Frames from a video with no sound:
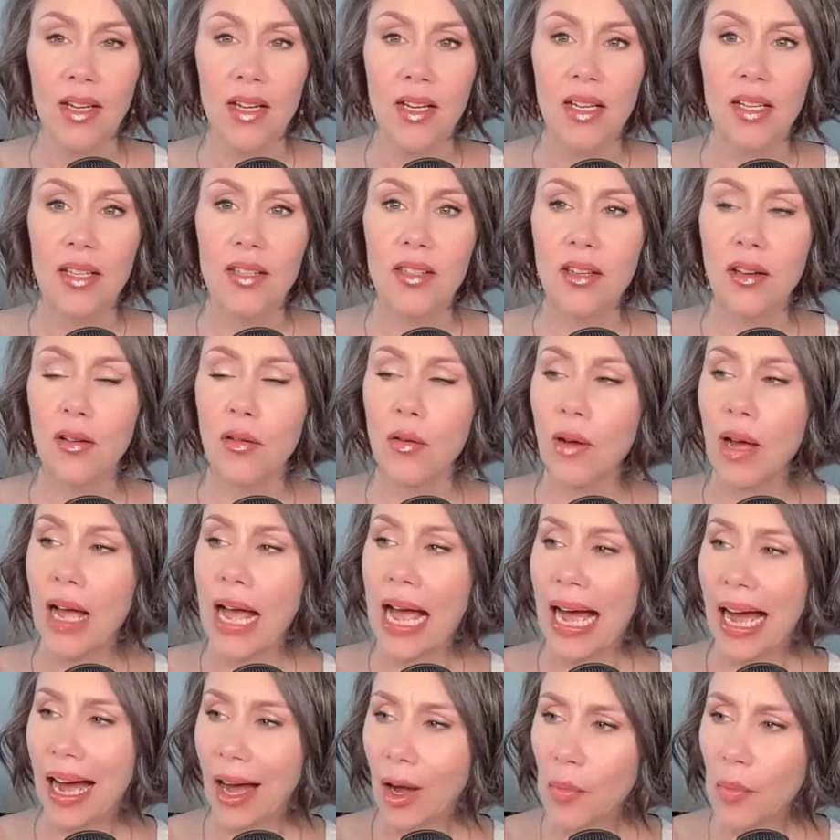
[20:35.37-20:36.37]
So,
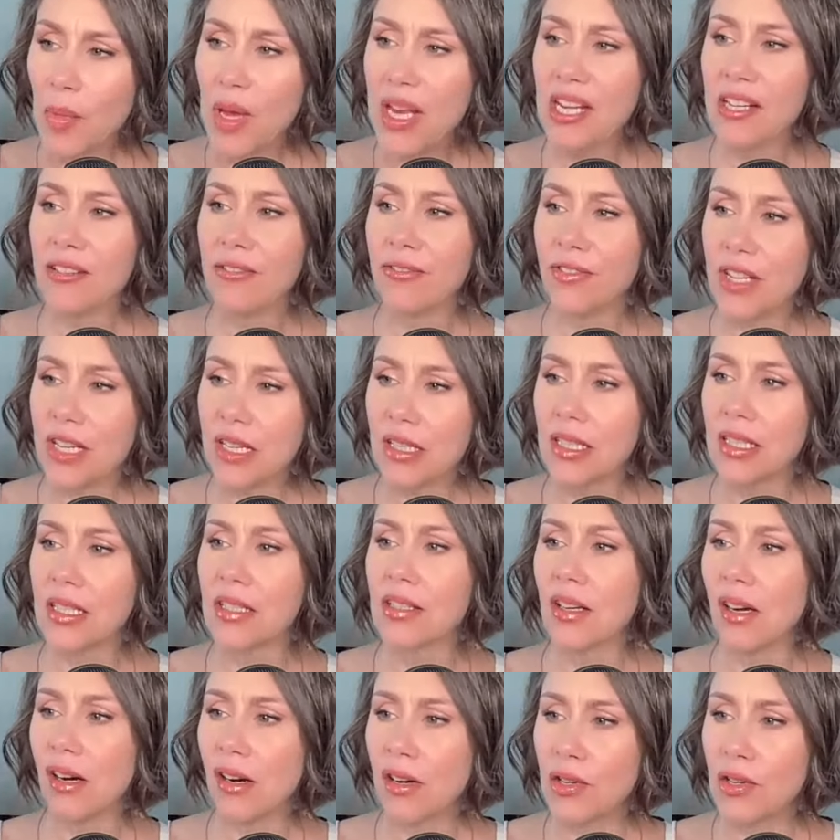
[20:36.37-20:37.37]
how many feelings
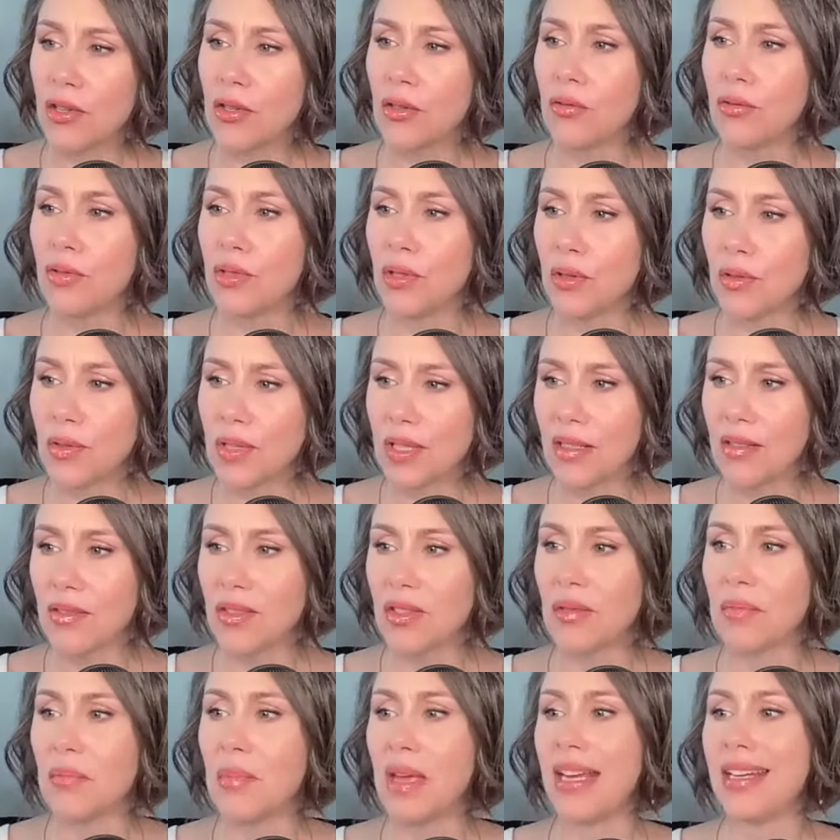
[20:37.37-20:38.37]
are you using to
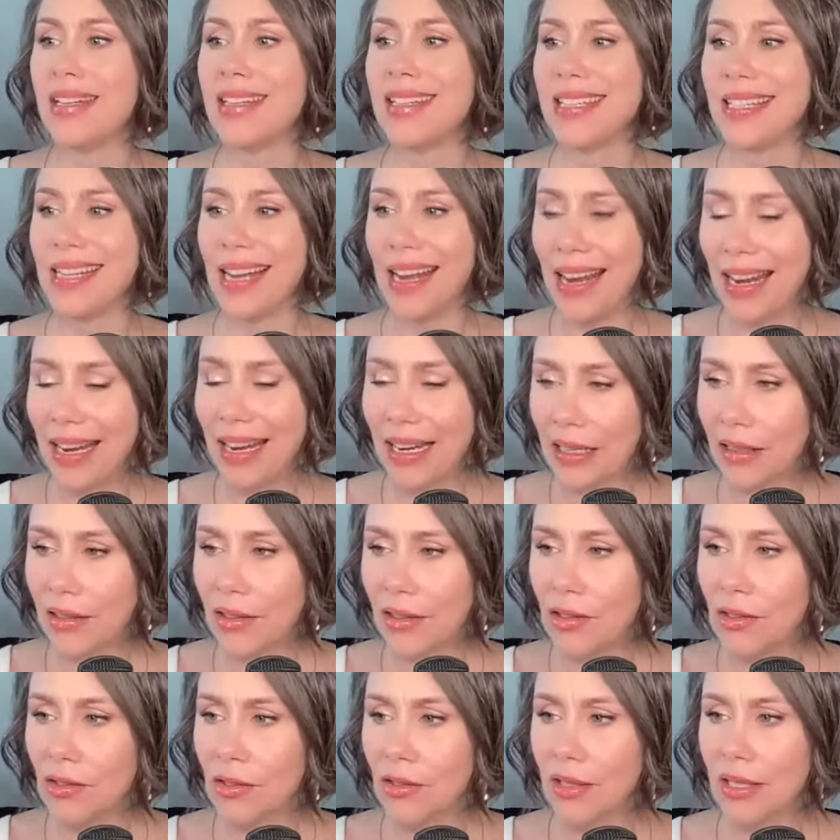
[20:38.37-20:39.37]
maintain
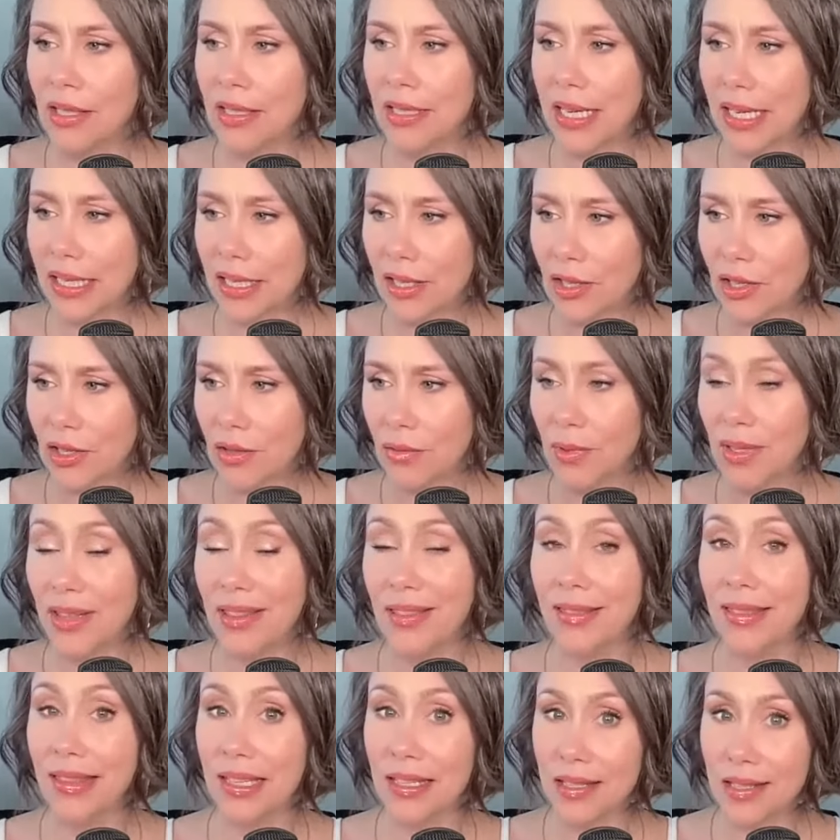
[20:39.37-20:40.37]
your connection with
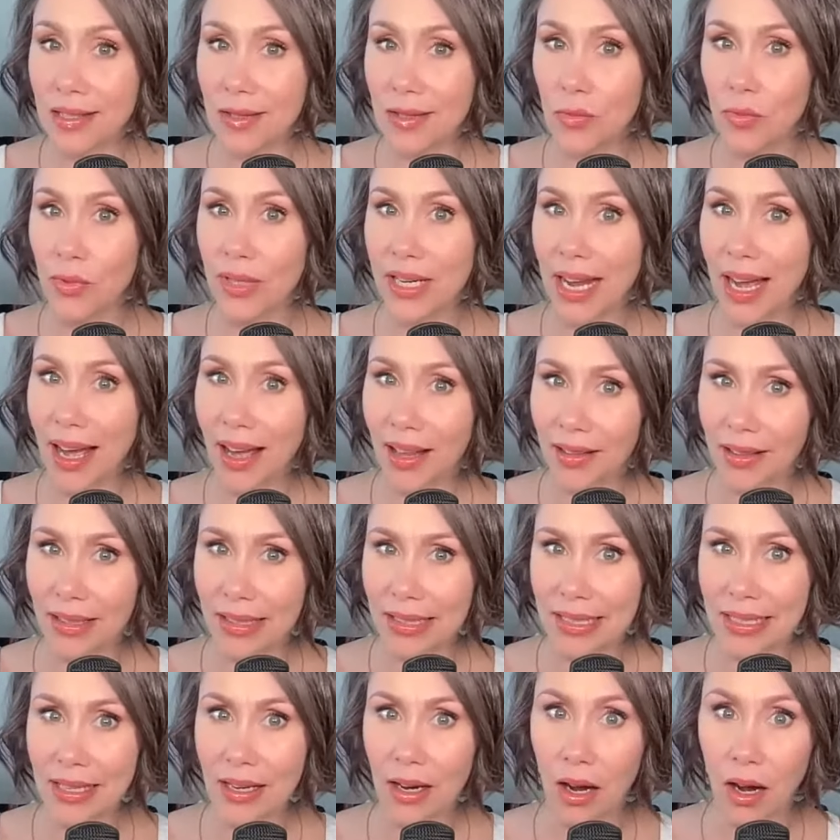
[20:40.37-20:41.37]
this
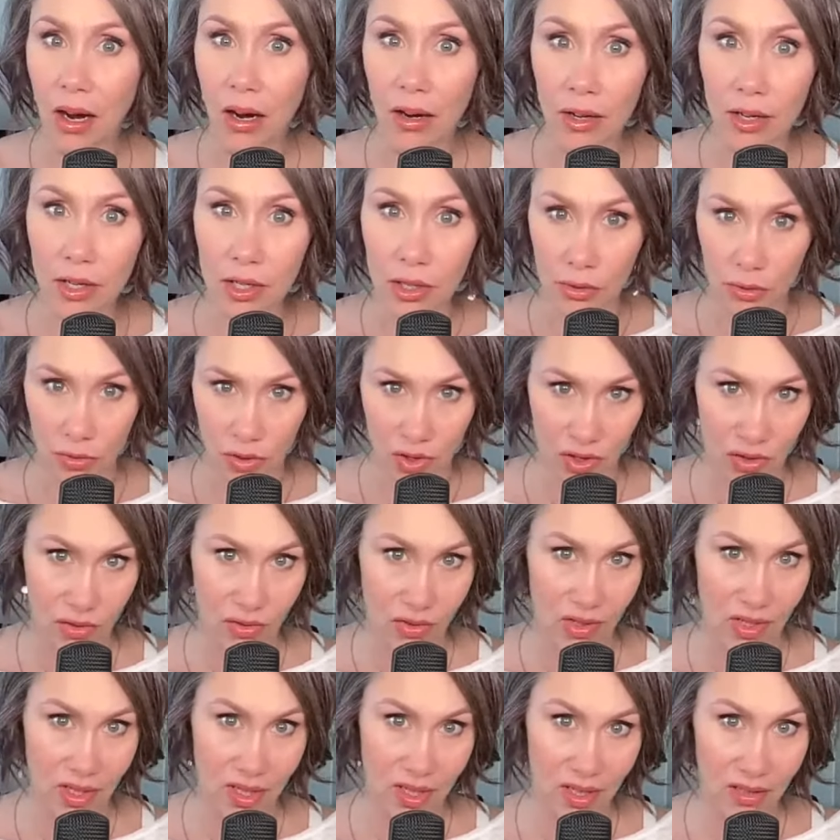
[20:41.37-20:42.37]
reality? Are you
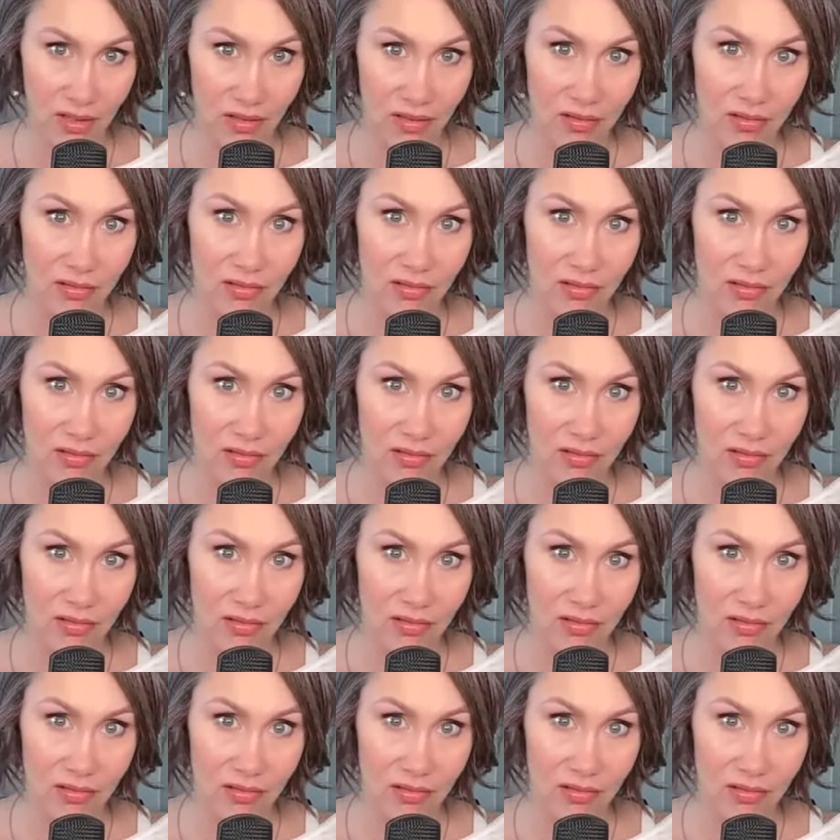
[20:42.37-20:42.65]
choosing?